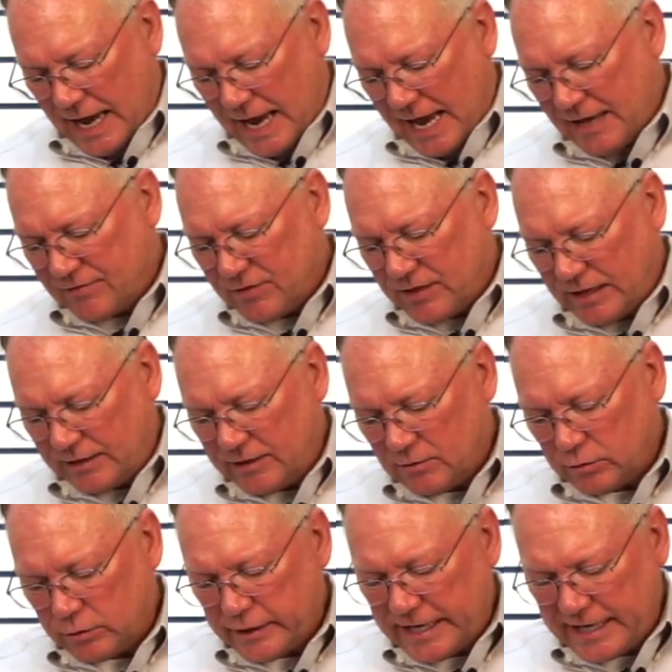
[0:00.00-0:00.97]
and the
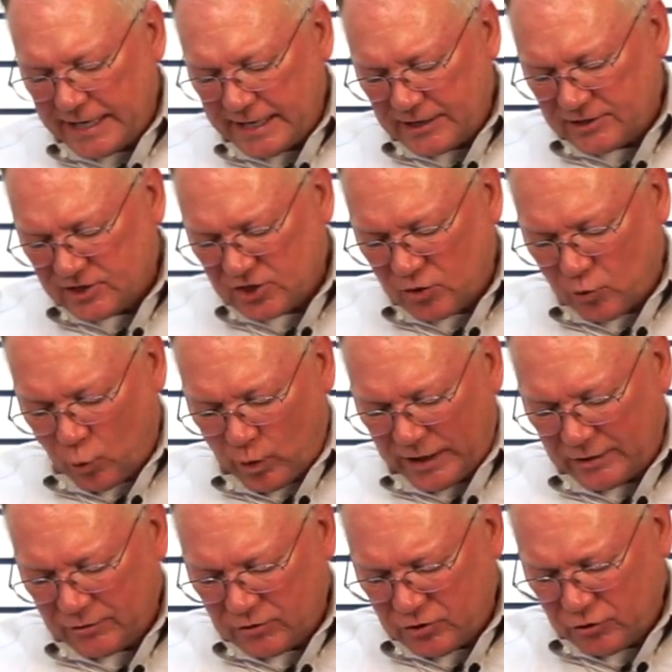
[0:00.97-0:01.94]
leads
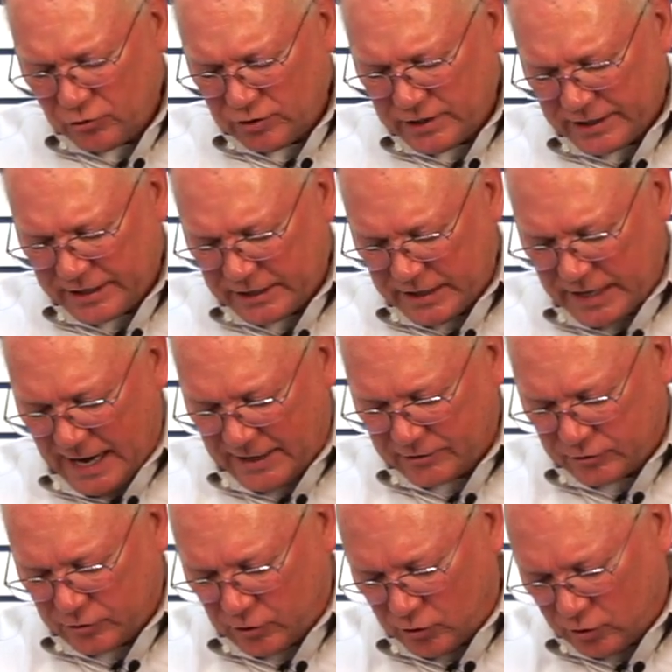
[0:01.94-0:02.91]
going to the
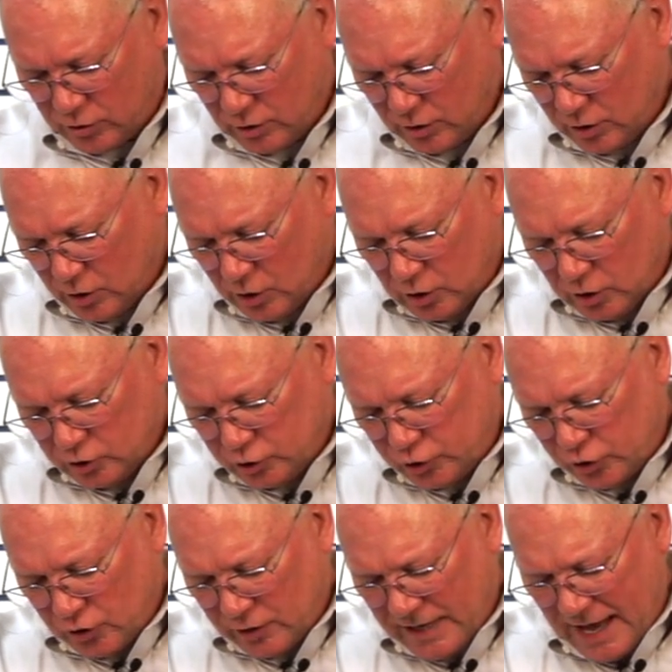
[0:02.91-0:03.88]
connector
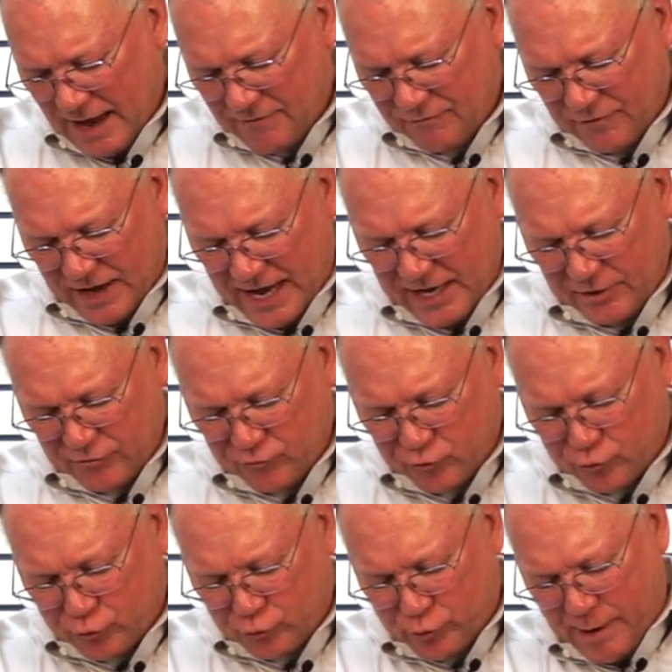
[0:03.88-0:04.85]
should have a
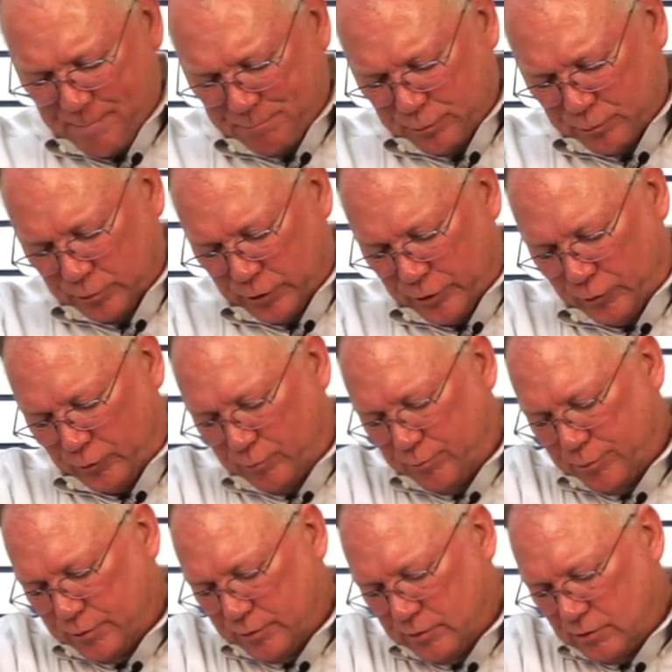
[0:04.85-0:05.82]
drip loop,